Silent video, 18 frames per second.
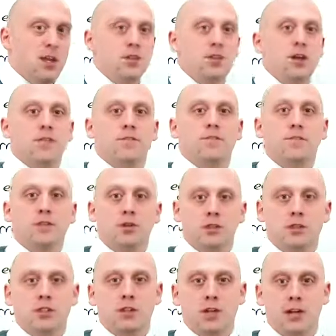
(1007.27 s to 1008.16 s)
That
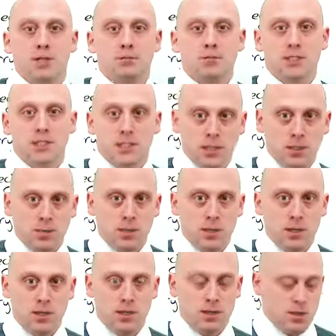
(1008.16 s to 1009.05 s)
first time
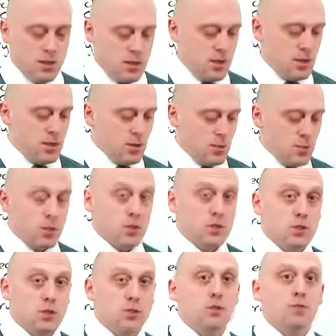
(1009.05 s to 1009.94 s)
syncope,
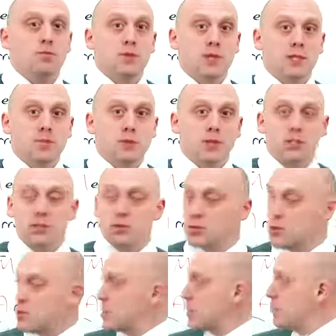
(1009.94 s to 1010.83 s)
person you admit because you
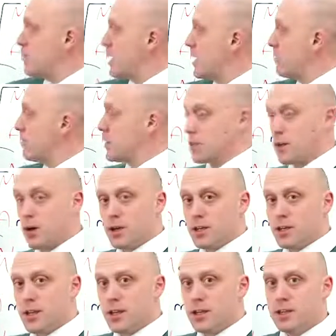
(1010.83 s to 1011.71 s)
think it might be
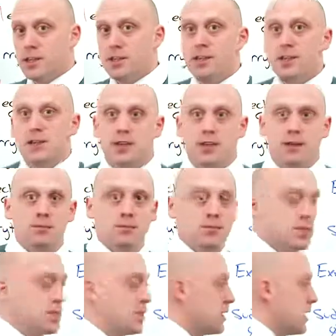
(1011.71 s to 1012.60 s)
cardiac,
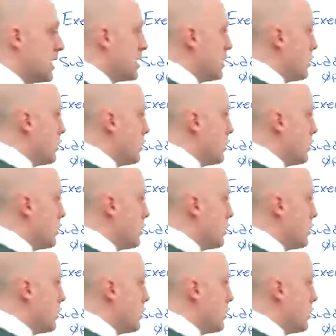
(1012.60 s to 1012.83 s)
comes in to get the